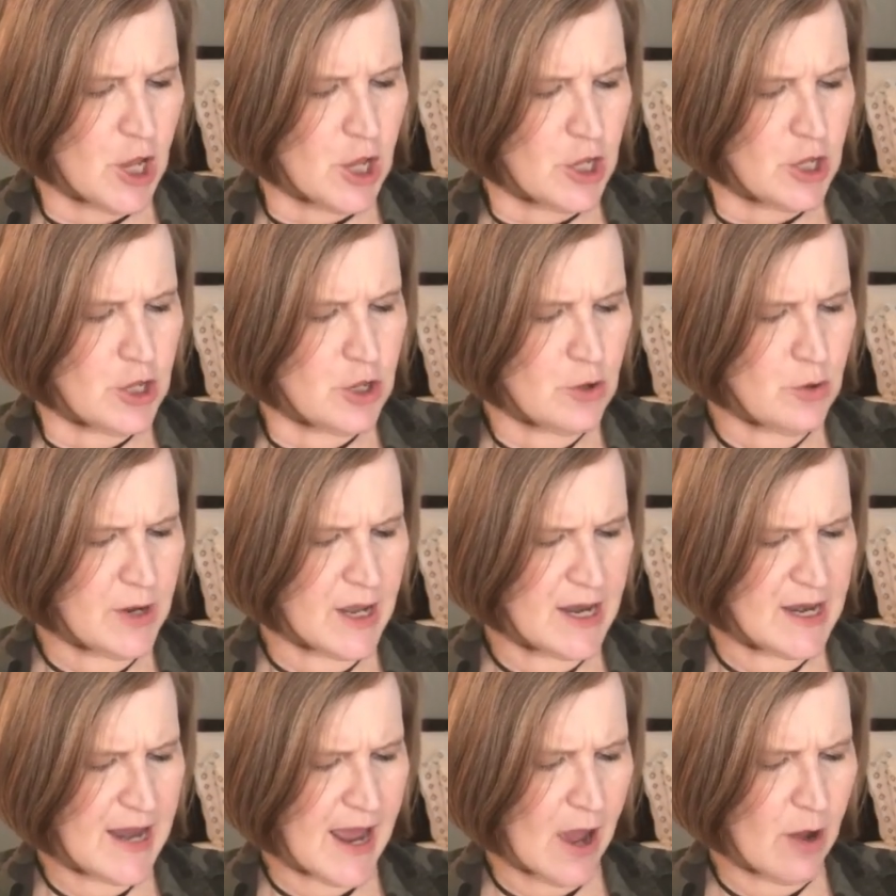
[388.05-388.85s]
You
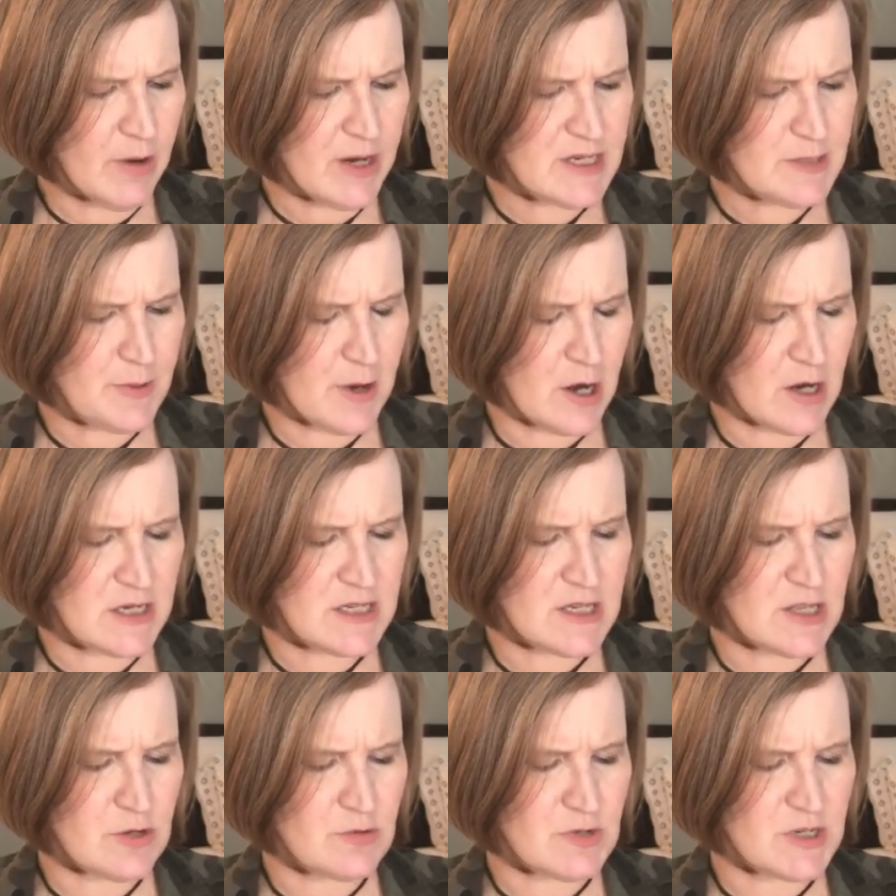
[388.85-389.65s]
can now experience
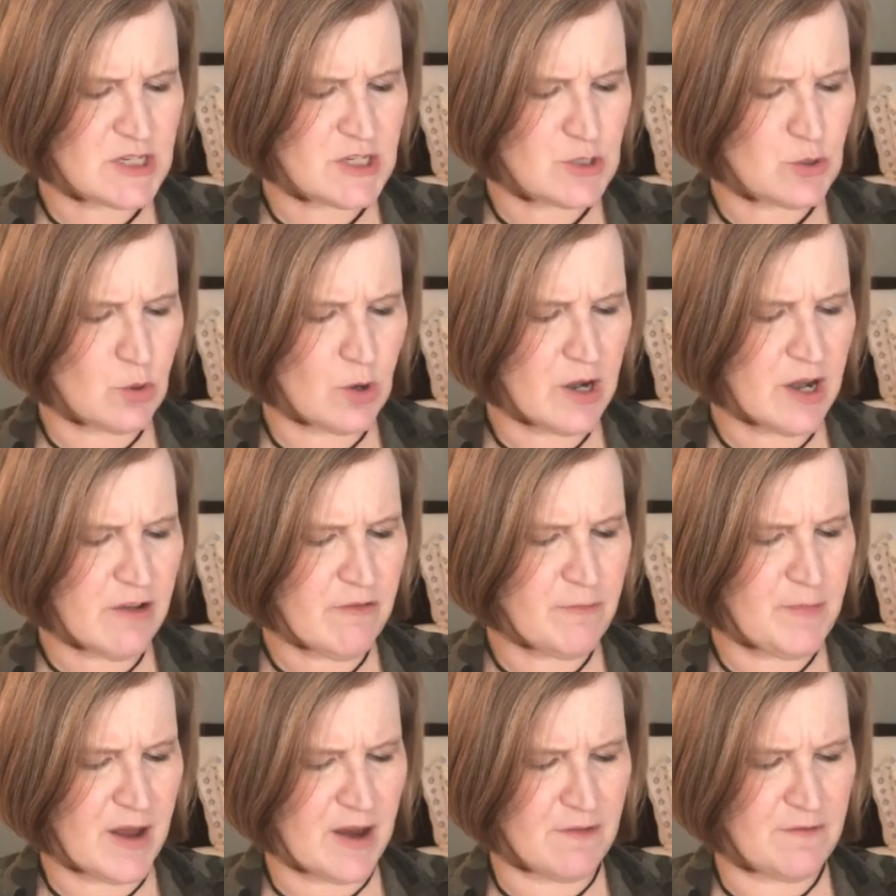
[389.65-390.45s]
the restorative
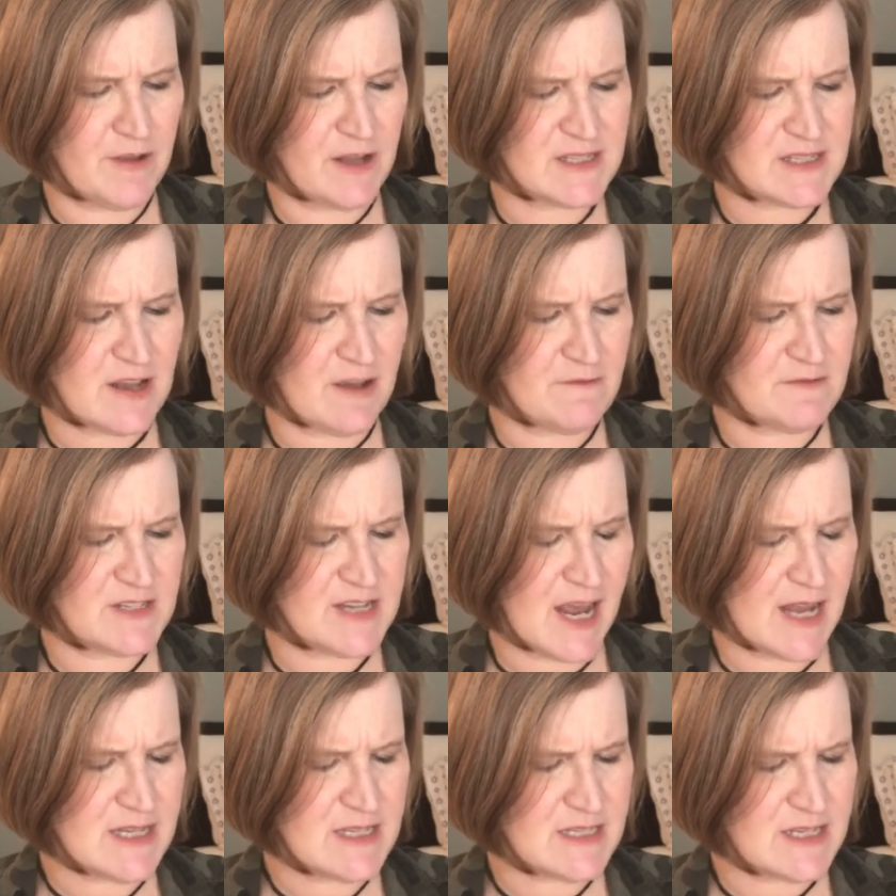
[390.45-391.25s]
benefits of
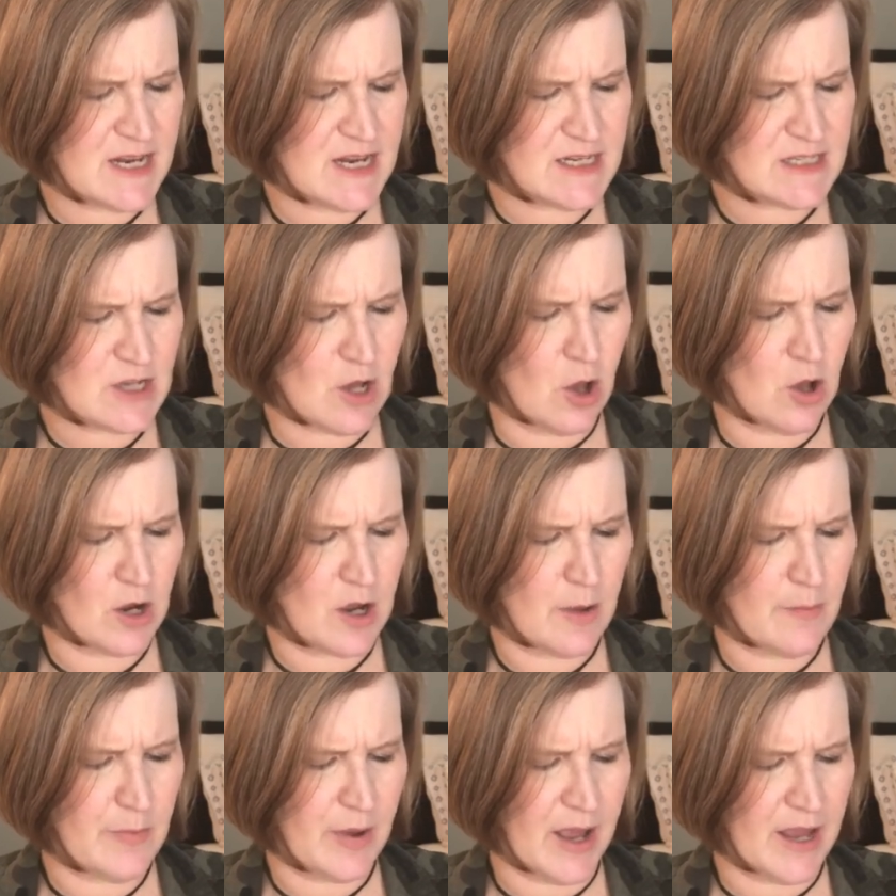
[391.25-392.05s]
Dead Sea salt
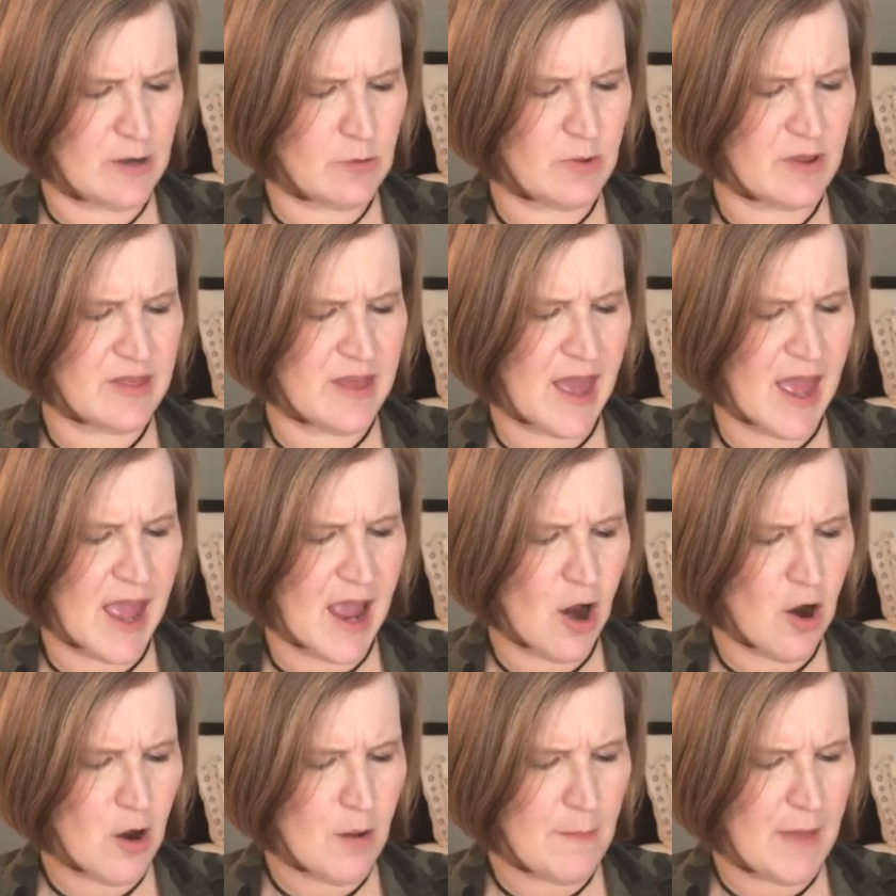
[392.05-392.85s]
combined with
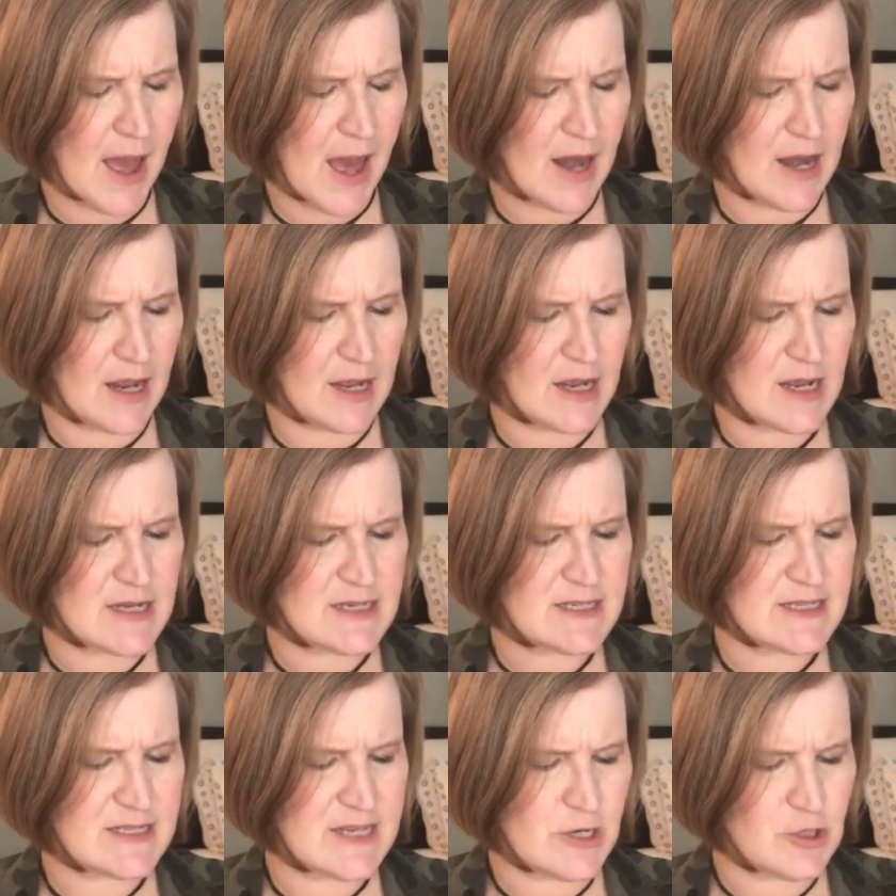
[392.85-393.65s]
aromatic
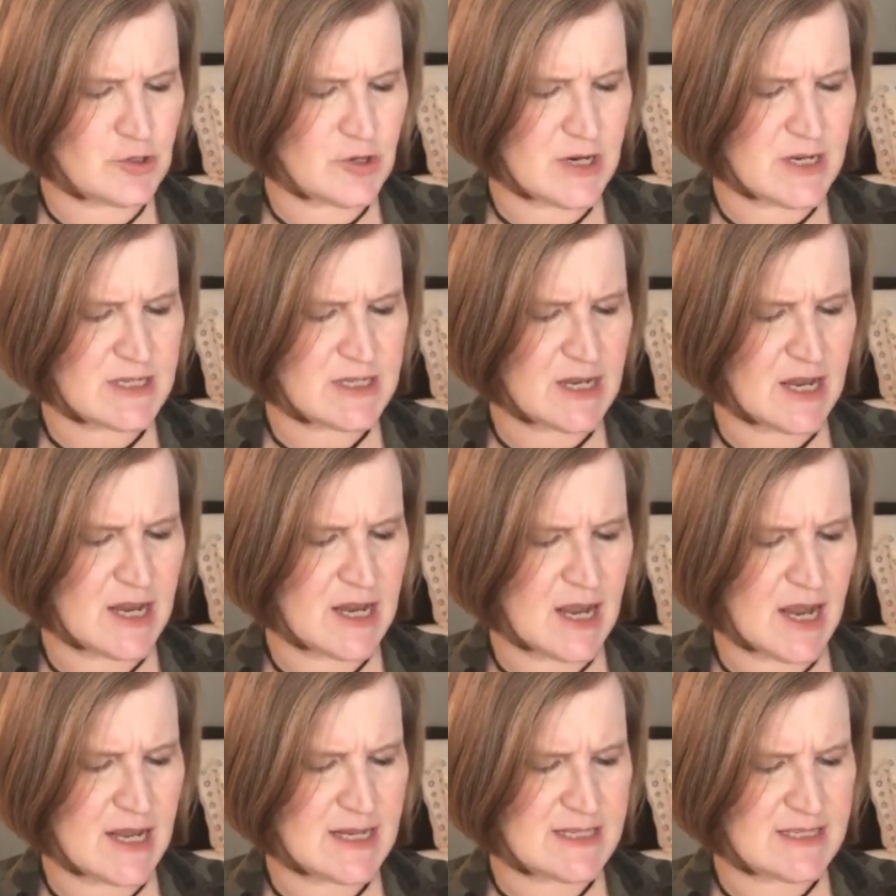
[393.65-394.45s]
citrus
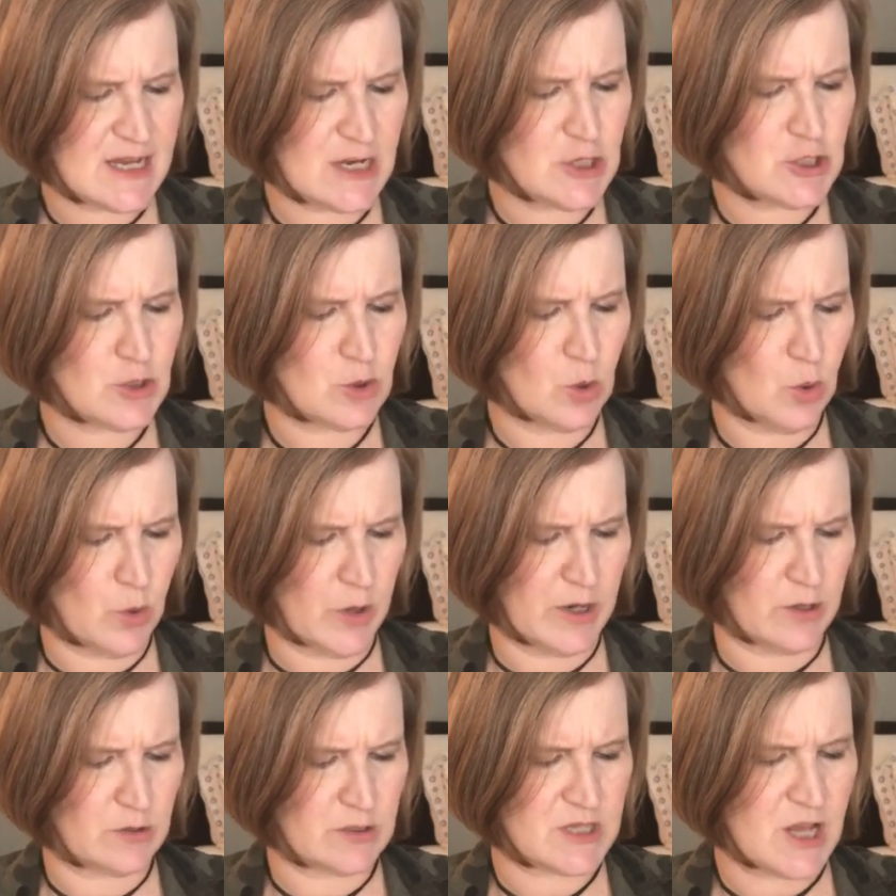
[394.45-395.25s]
essential
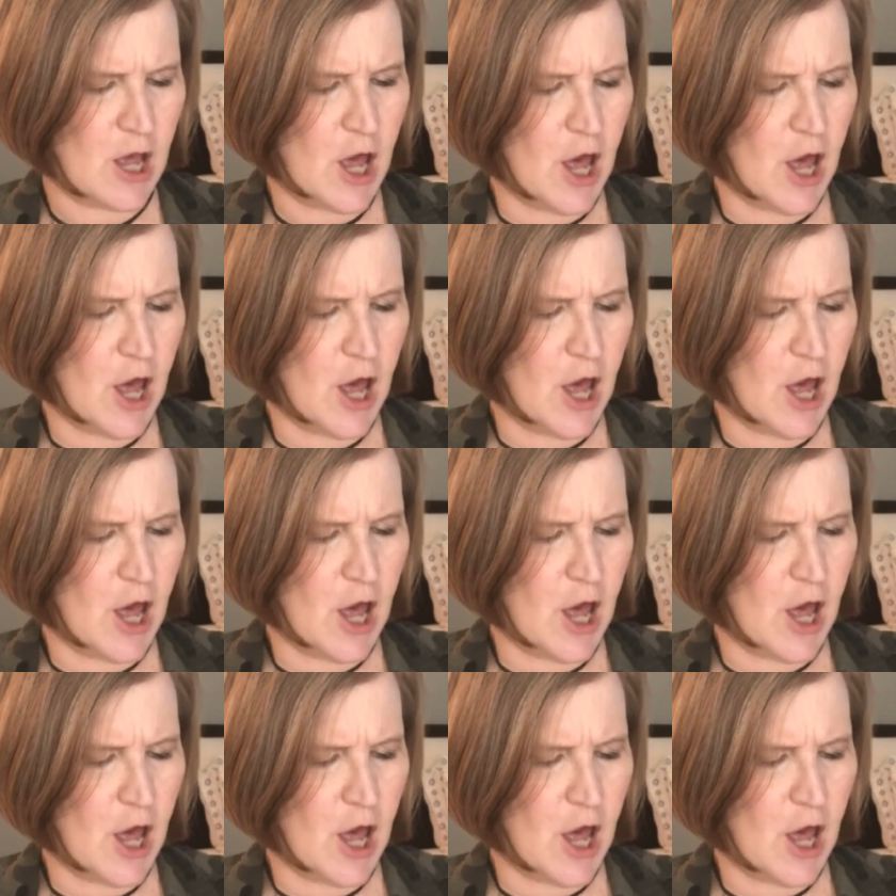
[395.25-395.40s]
oils,